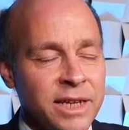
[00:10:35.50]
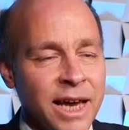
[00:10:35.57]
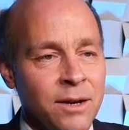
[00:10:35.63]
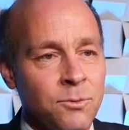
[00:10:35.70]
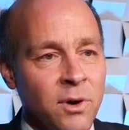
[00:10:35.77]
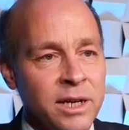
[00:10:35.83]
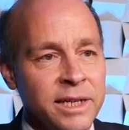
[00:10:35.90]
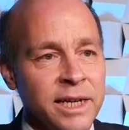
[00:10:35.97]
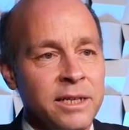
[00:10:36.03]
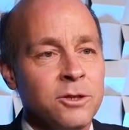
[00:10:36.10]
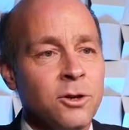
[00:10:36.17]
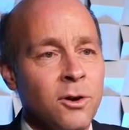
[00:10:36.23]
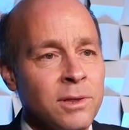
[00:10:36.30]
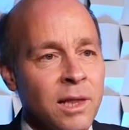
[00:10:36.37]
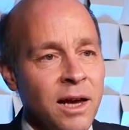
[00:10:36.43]
add 1 day to
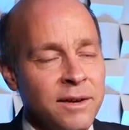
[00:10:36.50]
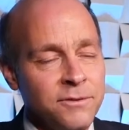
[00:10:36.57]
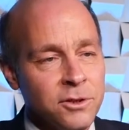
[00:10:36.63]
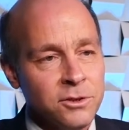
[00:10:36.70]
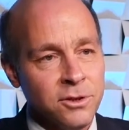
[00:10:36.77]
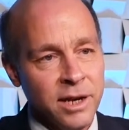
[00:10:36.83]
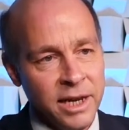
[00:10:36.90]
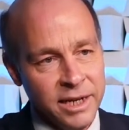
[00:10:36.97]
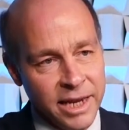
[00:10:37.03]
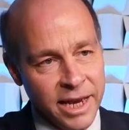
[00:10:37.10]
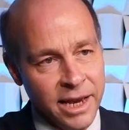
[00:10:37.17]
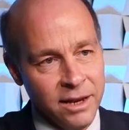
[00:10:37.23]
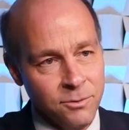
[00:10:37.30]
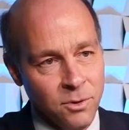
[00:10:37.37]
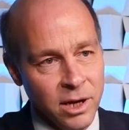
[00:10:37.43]
your own life, you're trying to
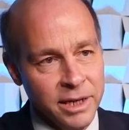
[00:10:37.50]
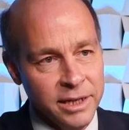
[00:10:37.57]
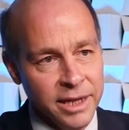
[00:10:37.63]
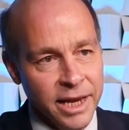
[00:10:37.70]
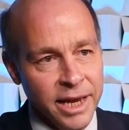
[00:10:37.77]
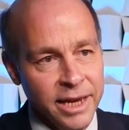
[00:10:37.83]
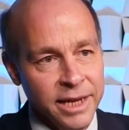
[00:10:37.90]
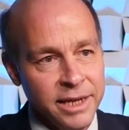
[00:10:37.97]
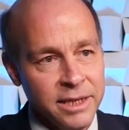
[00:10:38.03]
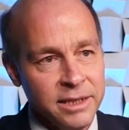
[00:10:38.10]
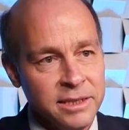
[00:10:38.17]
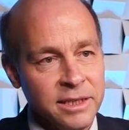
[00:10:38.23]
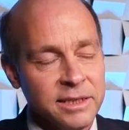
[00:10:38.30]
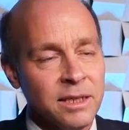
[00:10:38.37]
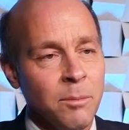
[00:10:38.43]
add 1 day
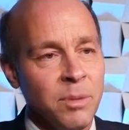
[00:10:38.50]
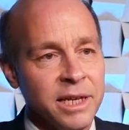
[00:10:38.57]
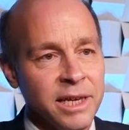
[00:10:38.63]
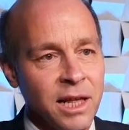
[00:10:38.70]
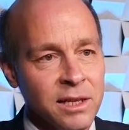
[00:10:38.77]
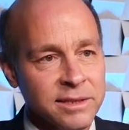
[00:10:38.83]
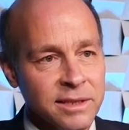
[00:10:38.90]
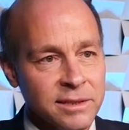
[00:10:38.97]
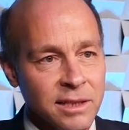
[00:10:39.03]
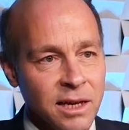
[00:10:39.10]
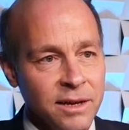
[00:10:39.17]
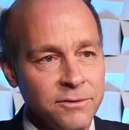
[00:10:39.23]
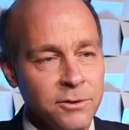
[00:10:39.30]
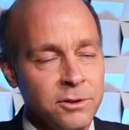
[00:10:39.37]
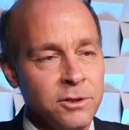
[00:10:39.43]
to somebody else's
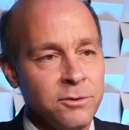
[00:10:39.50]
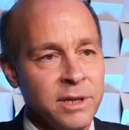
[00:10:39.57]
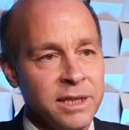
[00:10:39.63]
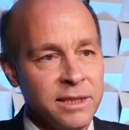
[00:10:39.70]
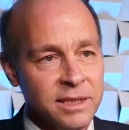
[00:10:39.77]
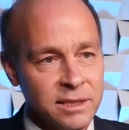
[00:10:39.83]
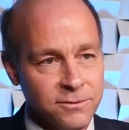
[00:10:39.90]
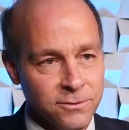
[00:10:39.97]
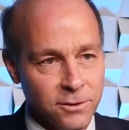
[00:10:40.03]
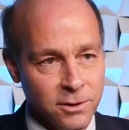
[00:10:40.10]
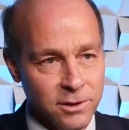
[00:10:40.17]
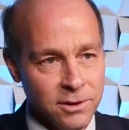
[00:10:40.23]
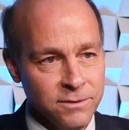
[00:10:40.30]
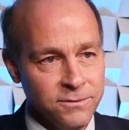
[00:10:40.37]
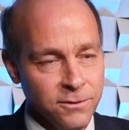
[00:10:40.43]
life. You're doing this
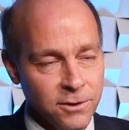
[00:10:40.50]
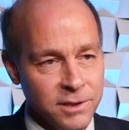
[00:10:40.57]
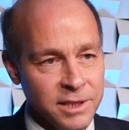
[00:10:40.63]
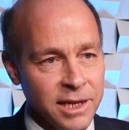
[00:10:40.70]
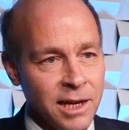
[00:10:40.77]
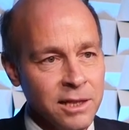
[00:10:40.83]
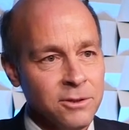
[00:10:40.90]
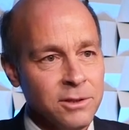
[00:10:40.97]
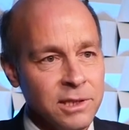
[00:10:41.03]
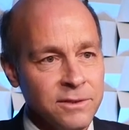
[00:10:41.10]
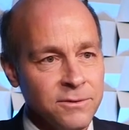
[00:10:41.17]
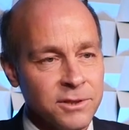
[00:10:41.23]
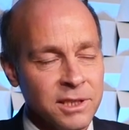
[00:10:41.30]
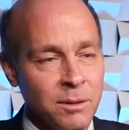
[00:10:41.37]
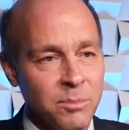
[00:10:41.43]
for the
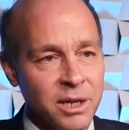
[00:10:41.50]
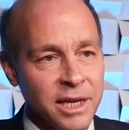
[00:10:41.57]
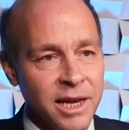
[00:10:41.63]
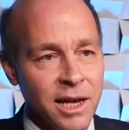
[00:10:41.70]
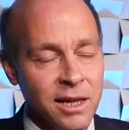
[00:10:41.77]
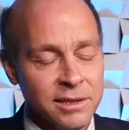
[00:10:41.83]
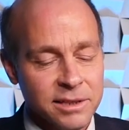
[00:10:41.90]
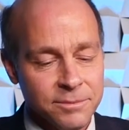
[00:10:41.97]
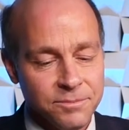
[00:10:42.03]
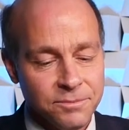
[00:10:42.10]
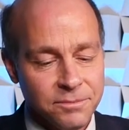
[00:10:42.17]
elderly, for somebody else.